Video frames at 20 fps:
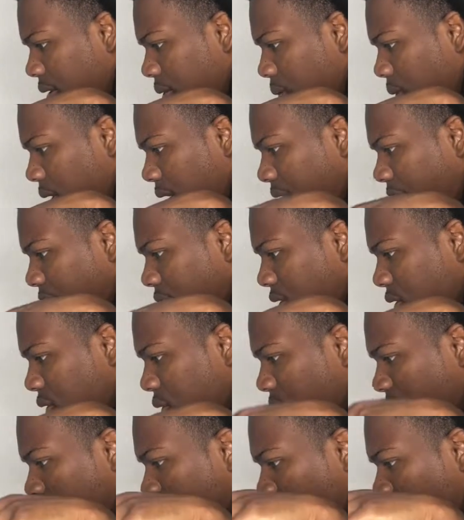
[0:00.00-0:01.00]
with the
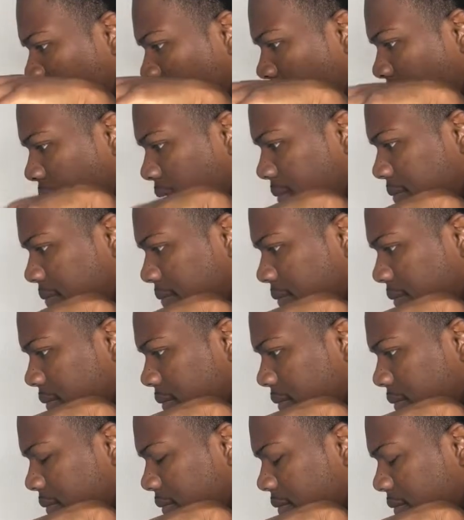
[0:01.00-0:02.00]
Kazuku
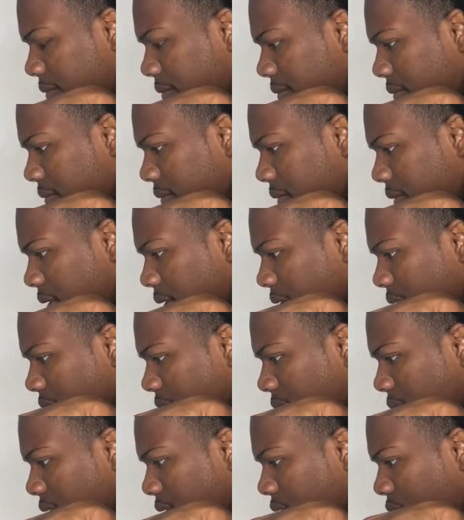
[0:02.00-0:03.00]

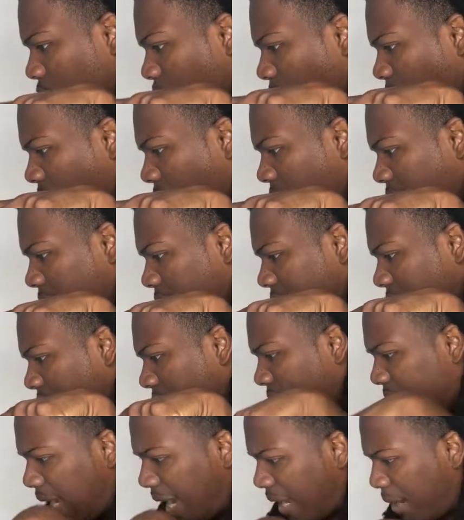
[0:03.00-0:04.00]
swans
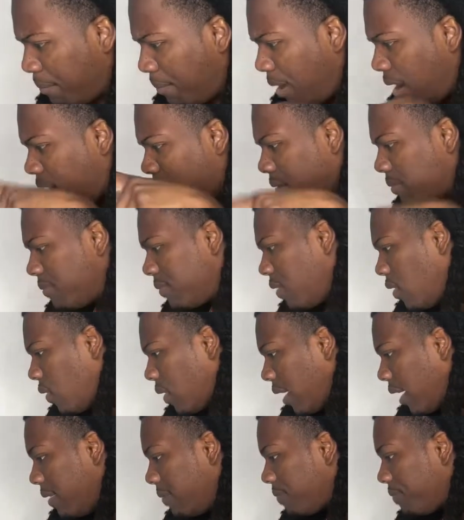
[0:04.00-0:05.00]
snake at the bottom.
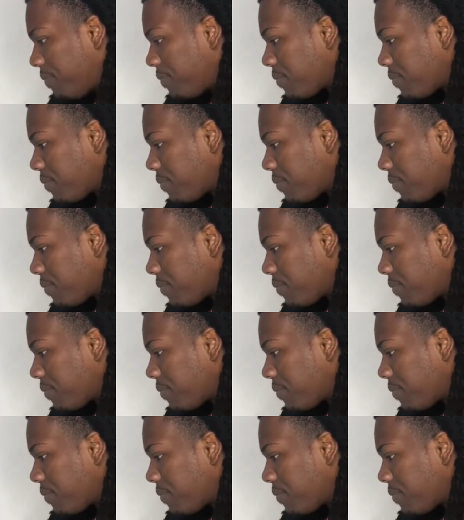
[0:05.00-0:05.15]
Okay.